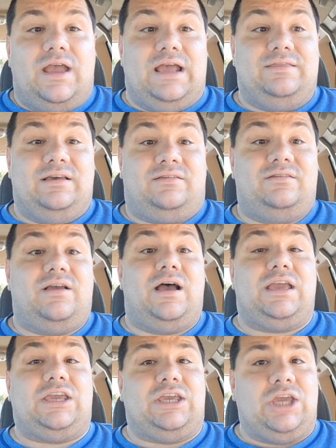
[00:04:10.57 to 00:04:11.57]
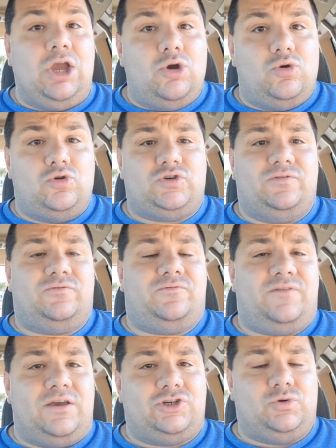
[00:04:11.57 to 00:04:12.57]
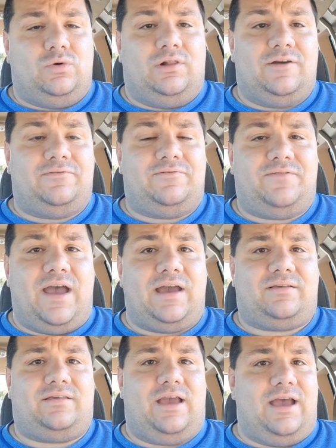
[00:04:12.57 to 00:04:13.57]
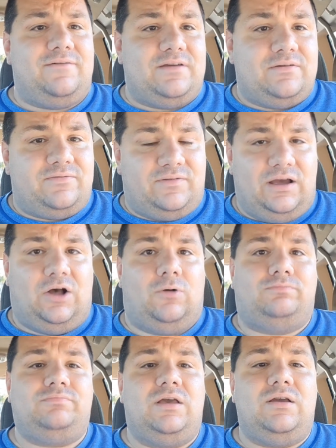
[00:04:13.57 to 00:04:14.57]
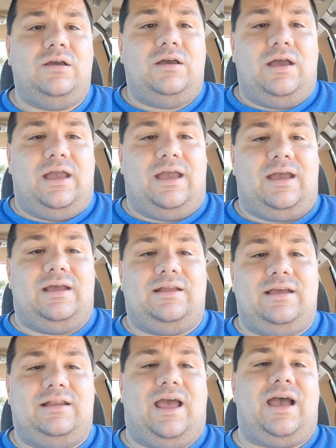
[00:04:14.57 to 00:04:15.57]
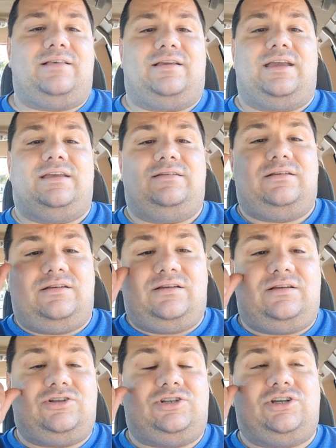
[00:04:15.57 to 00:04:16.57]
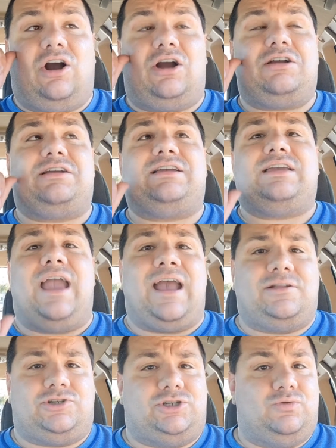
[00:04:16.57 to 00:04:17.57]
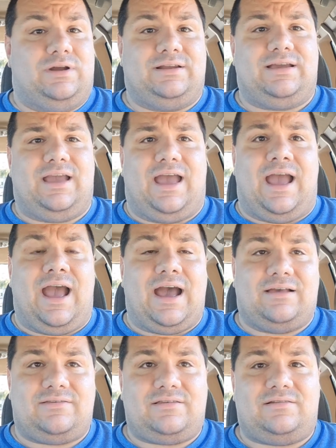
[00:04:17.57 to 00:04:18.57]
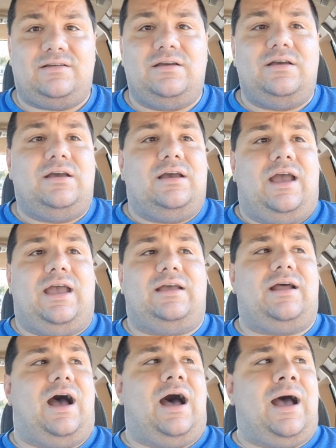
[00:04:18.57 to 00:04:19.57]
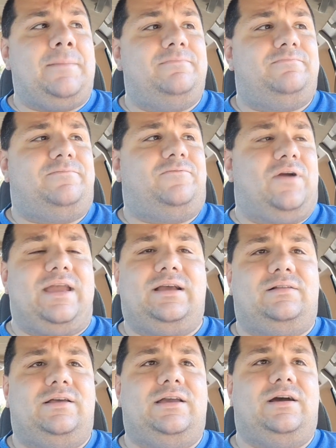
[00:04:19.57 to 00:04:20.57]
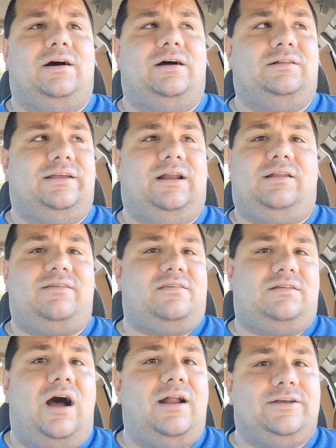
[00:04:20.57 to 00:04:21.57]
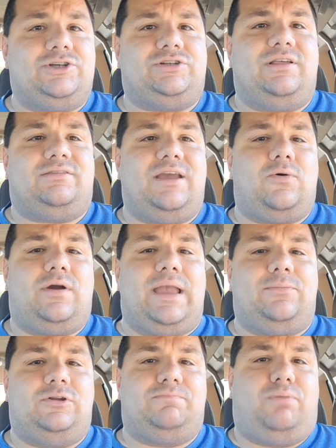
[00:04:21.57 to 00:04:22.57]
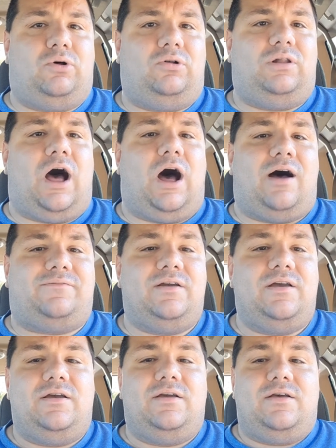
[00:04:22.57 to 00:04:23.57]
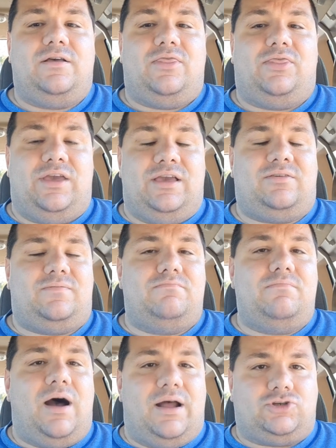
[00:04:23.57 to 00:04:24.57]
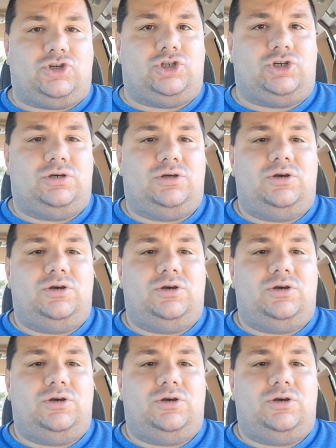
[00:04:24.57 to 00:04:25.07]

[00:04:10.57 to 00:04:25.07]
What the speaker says: And this is a huge visual effects heavy film, and it has a gargantuan cast. And I'm frankly a little astonished that they were able to pull off this much